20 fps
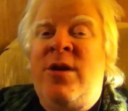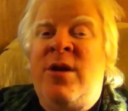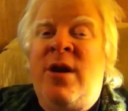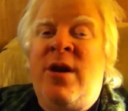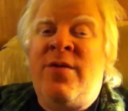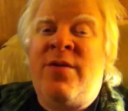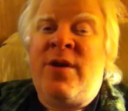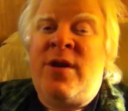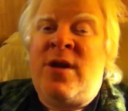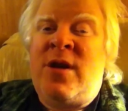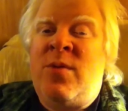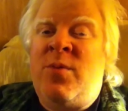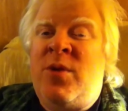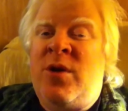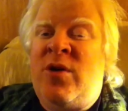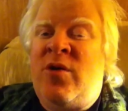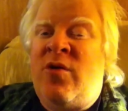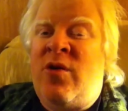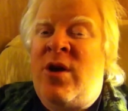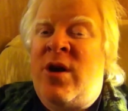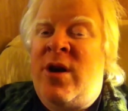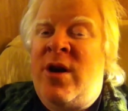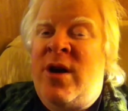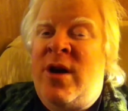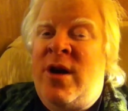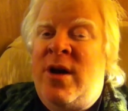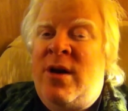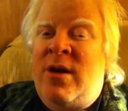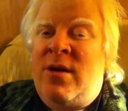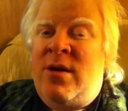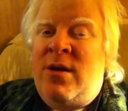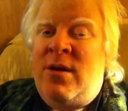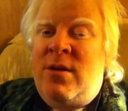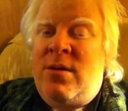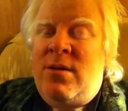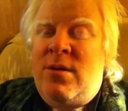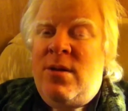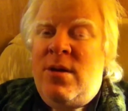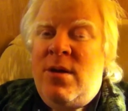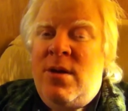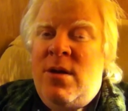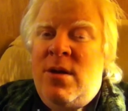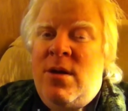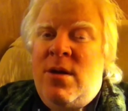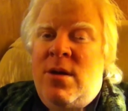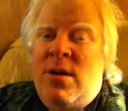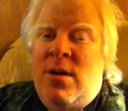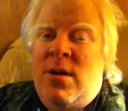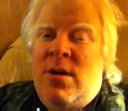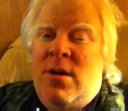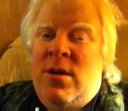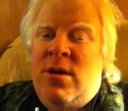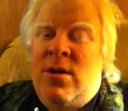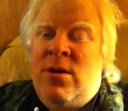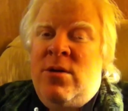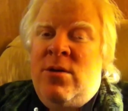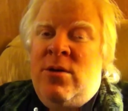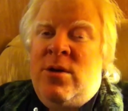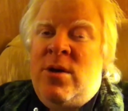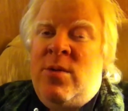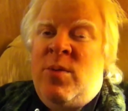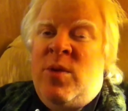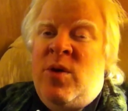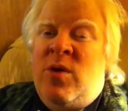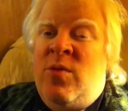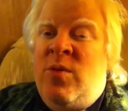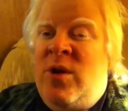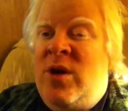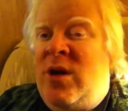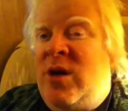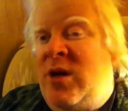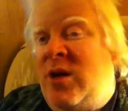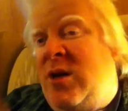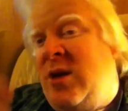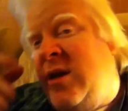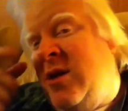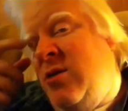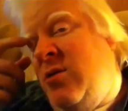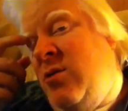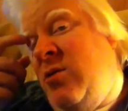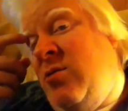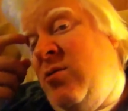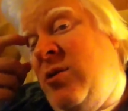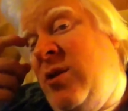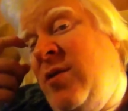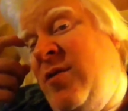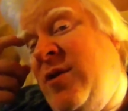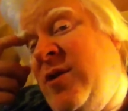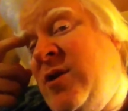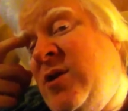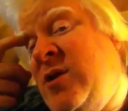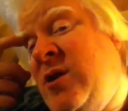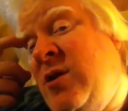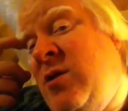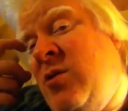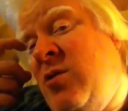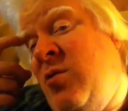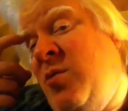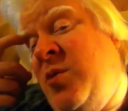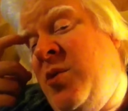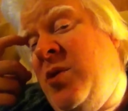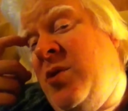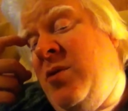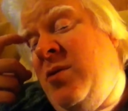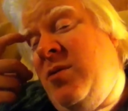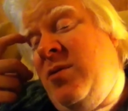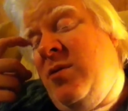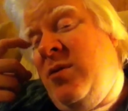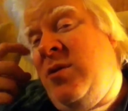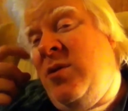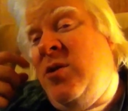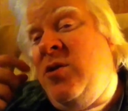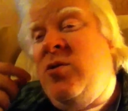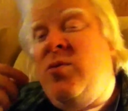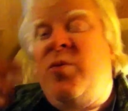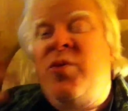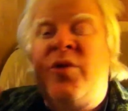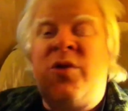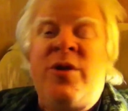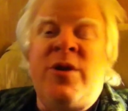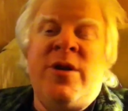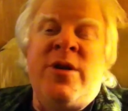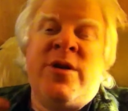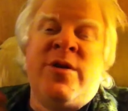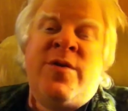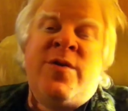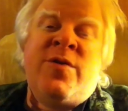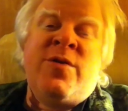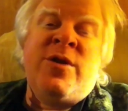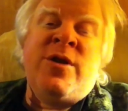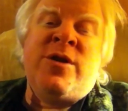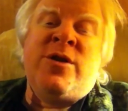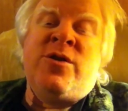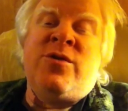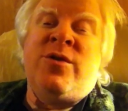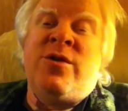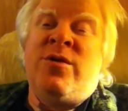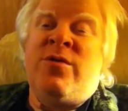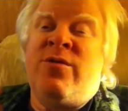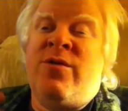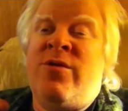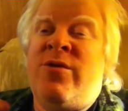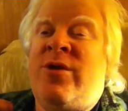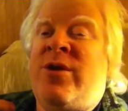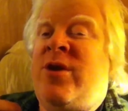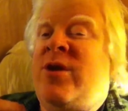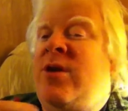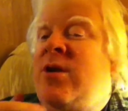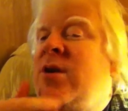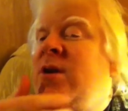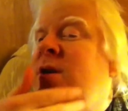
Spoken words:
You have to keep it dry. Keep the humidity down. Don't leave it sitting open. Don't put it in a fridge or it'll ruin it.